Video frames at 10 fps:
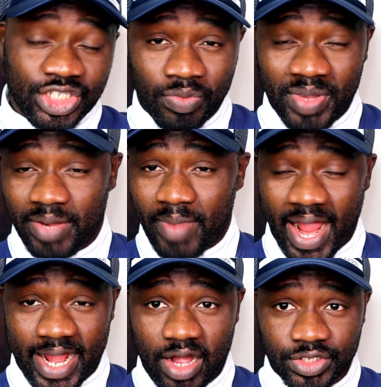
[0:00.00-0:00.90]
needs to be in
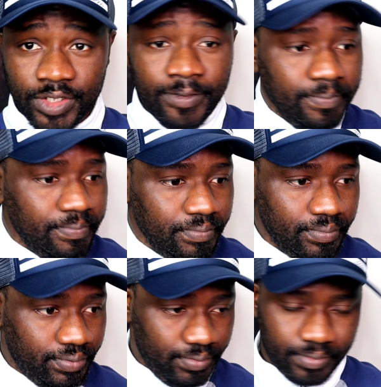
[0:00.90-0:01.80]
my account.
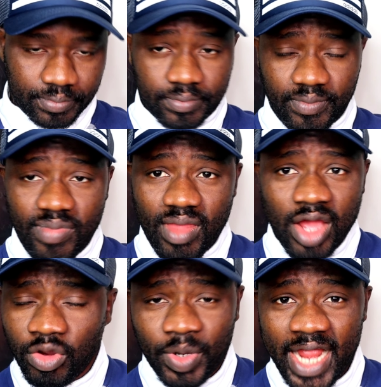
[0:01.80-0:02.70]

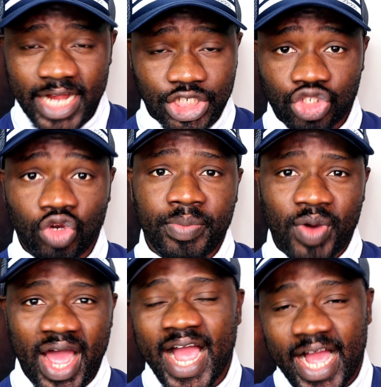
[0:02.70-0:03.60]
Nobody actually told me,
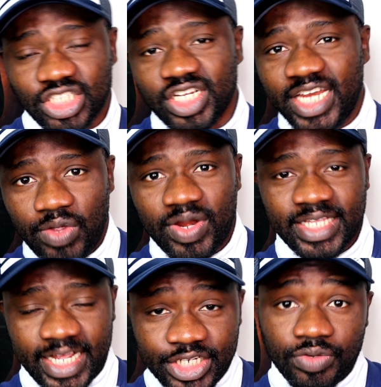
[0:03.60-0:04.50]
but I actually knew
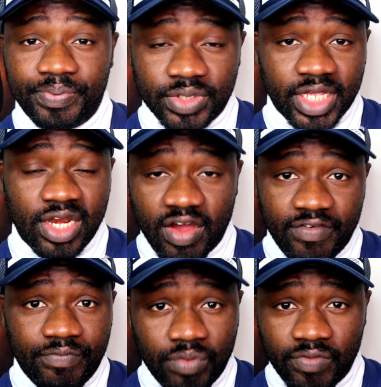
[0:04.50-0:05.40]
that I need to put
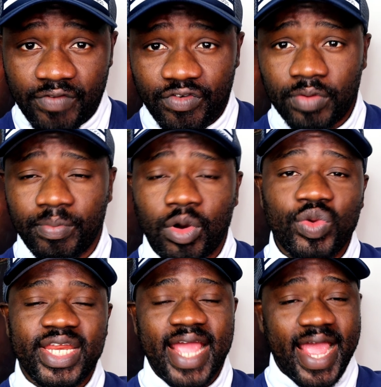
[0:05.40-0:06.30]
enough proof of fund. But
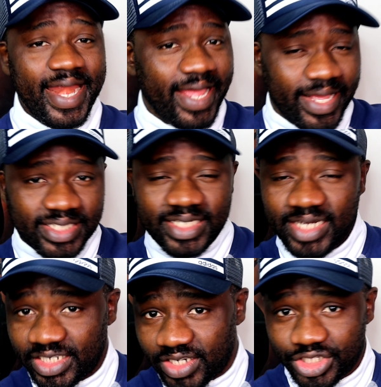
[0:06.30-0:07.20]
with the
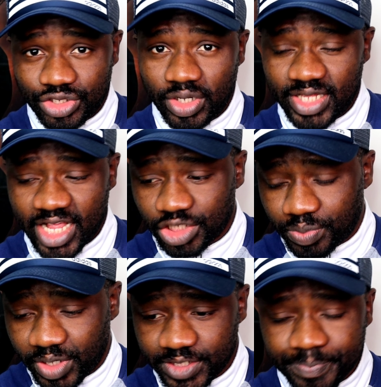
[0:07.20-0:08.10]
NSC, Nigerian Student
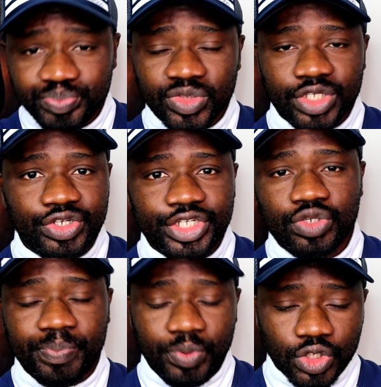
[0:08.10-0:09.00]
Express, you need
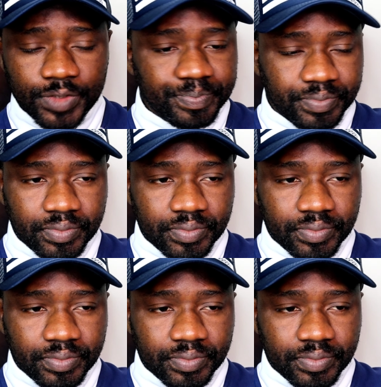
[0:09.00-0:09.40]
to put,